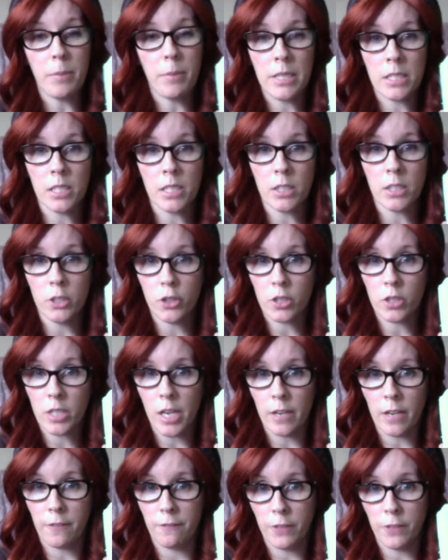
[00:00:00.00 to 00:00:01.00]
basically just
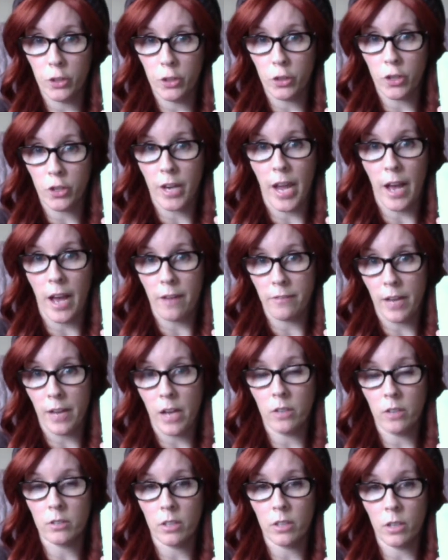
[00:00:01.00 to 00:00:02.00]
kind of feel your calf
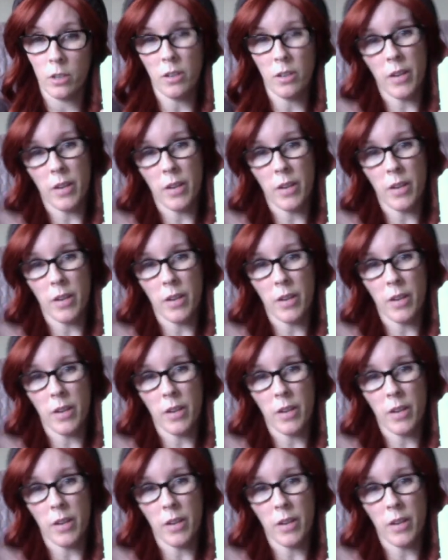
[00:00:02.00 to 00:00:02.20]
out and go,